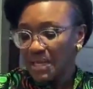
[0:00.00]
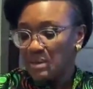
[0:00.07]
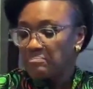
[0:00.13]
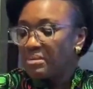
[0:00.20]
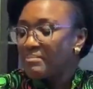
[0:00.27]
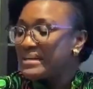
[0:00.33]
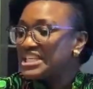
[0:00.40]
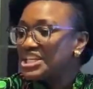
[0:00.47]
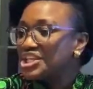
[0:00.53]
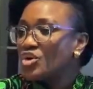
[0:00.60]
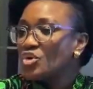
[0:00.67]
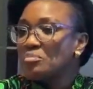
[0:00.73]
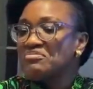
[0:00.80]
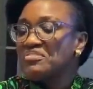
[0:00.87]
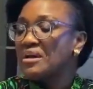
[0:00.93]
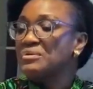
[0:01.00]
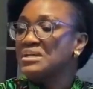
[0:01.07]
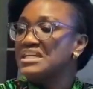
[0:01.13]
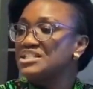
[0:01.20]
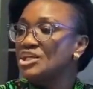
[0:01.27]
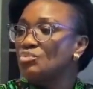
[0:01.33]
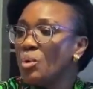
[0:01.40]
implementation will be very
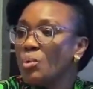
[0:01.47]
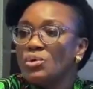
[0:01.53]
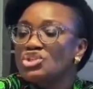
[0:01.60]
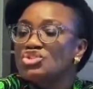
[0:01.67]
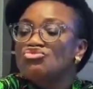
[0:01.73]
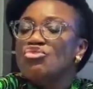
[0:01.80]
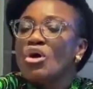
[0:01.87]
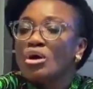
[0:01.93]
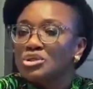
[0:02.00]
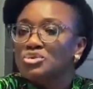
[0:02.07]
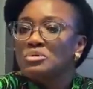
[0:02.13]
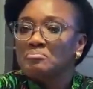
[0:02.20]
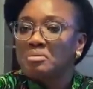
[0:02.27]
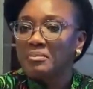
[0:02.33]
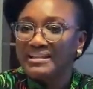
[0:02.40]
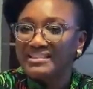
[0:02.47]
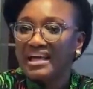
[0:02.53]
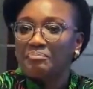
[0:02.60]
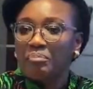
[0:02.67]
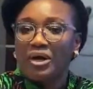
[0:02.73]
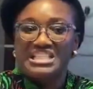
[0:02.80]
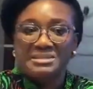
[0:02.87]
easy. We won't struggle to implement
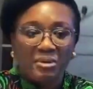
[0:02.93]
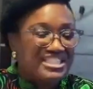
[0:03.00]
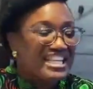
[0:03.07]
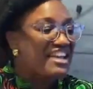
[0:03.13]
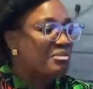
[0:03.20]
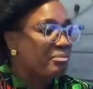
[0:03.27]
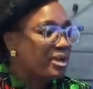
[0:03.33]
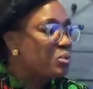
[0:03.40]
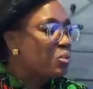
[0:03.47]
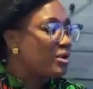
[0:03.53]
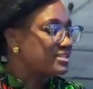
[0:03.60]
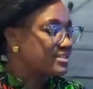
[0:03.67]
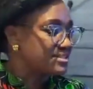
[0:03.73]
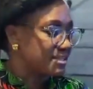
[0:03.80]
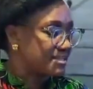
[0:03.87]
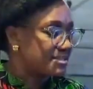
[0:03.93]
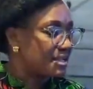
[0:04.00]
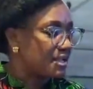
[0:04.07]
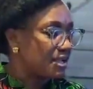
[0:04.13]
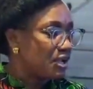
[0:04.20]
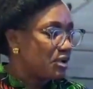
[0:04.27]
that policy because everybody wants it,